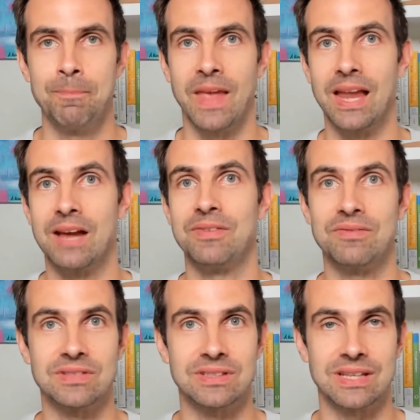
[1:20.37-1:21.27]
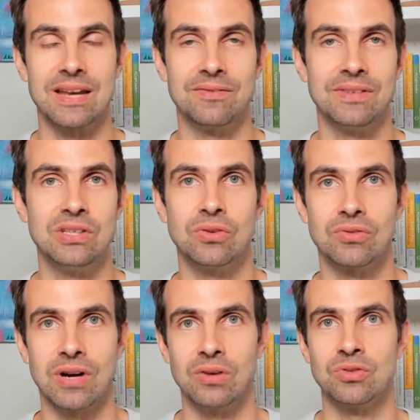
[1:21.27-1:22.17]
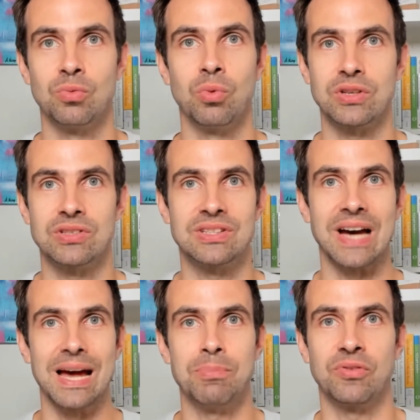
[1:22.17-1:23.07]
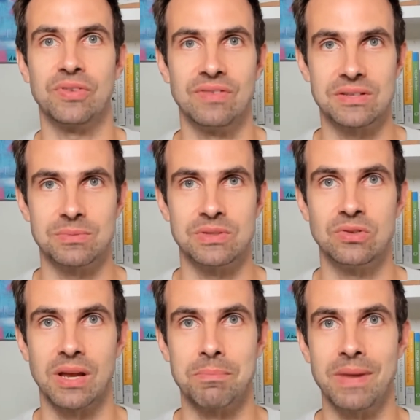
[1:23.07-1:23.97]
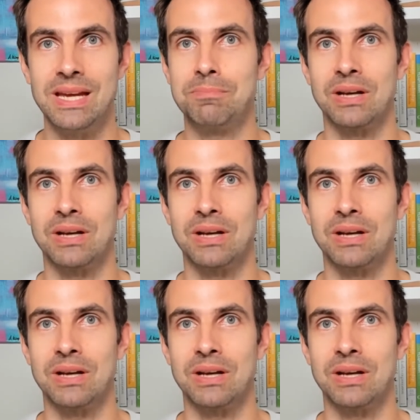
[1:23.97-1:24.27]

And I've done a video around what type of investments you can make.